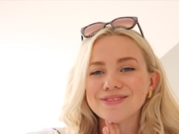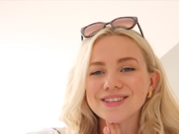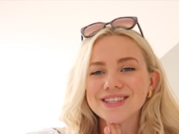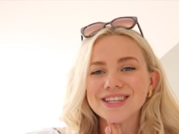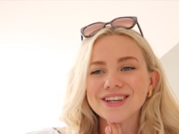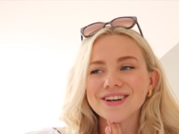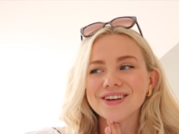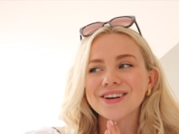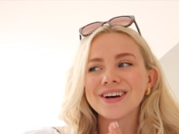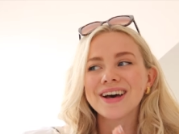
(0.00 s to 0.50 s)

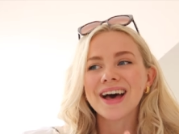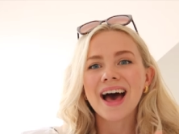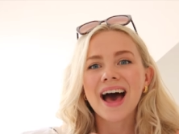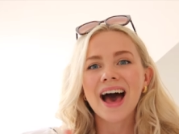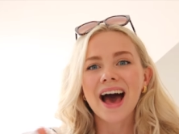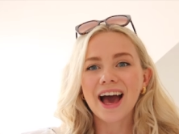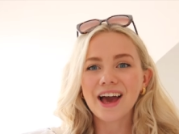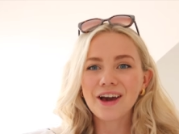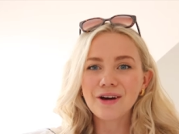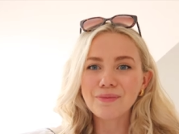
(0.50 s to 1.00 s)
So
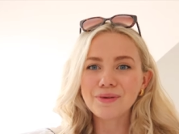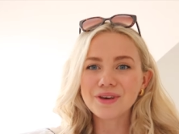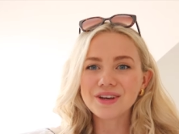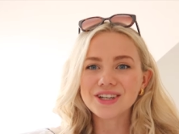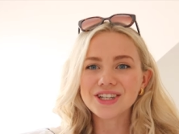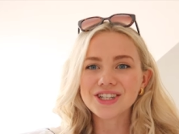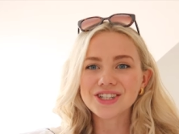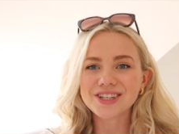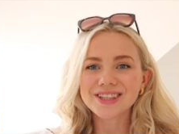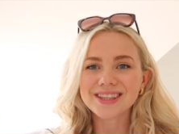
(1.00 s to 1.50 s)
I hope you
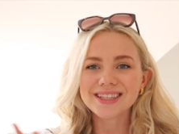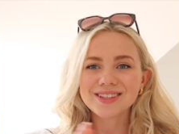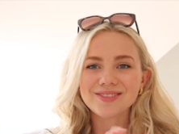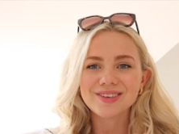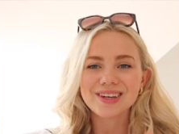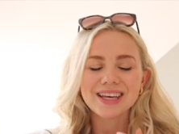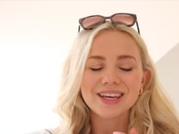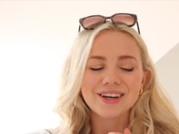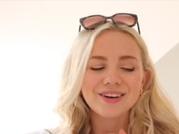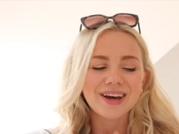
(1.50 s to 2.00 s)
enjoyed this
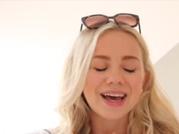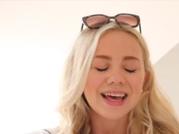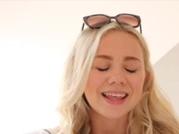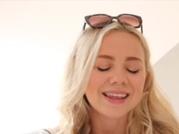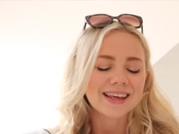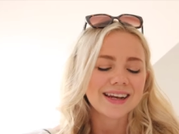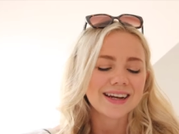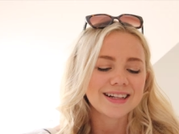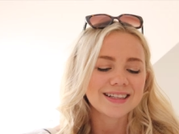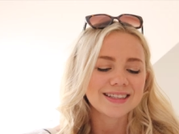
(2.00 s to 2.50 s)
video and
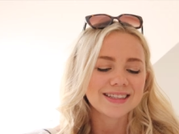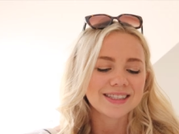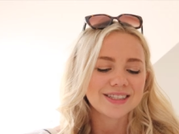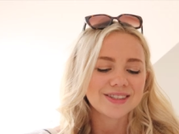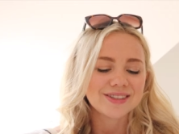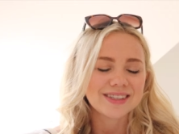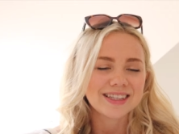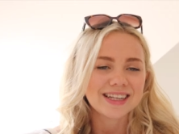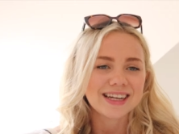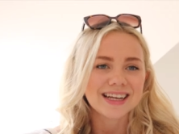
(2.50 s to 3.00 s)
then I'll see
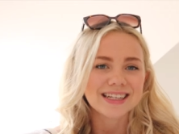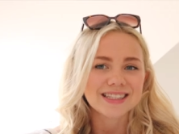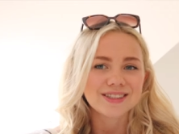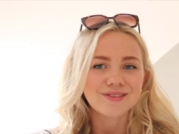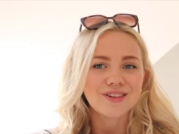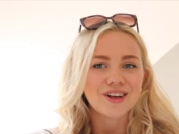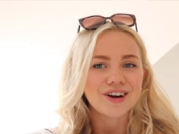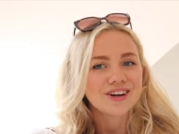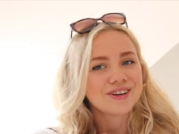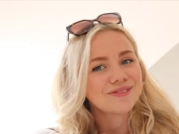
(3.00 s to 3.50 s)
you in the
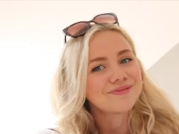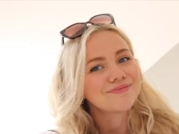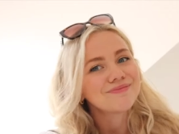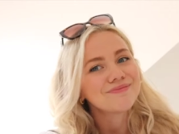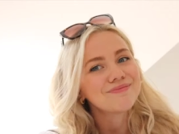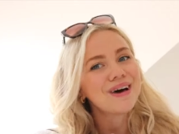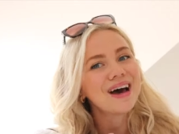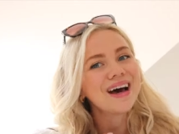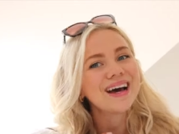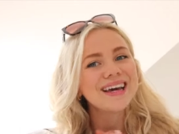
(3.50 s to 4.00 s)
next
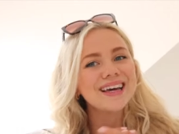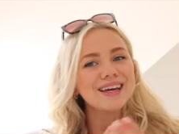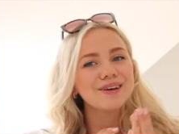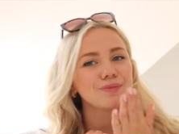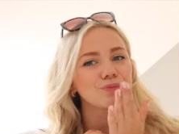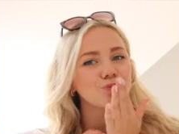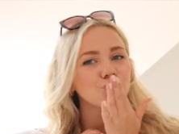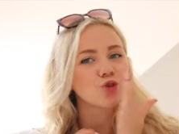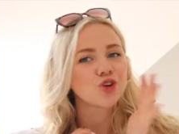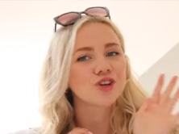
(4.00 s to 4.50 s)

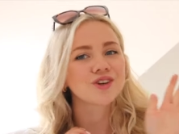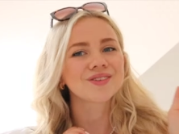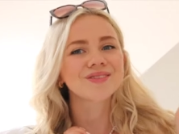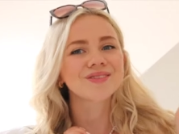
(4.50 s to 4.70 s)
vlog.